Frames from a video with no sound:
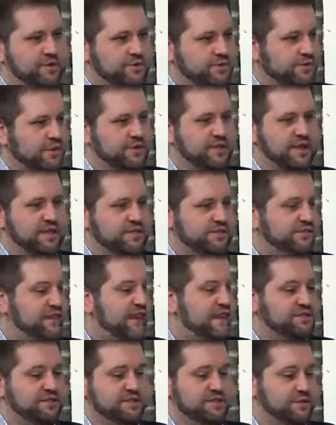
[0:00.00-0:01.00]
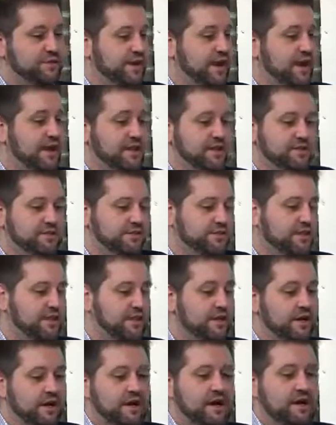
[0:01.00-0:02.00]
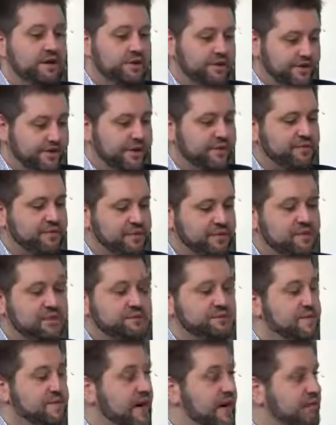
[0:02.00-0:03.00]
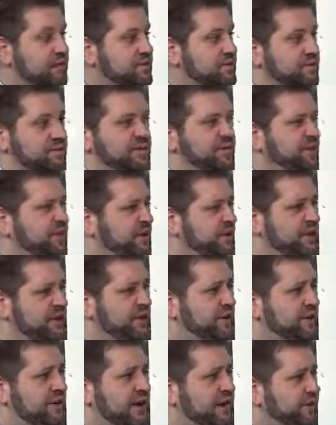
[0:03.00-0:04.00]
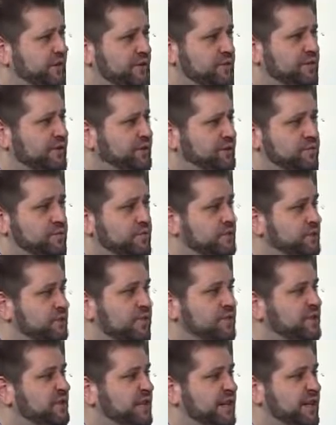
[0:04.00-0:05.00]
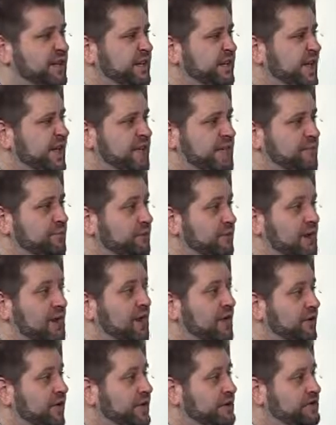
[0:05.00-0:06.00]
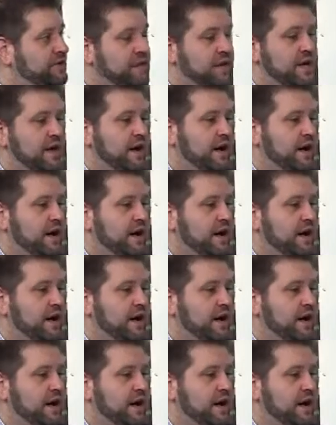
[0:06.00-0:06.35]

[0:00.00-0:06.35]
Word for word: or swimming as fast as you can because there there are definitely some times where you feel like your effort isn't resulting in any progress,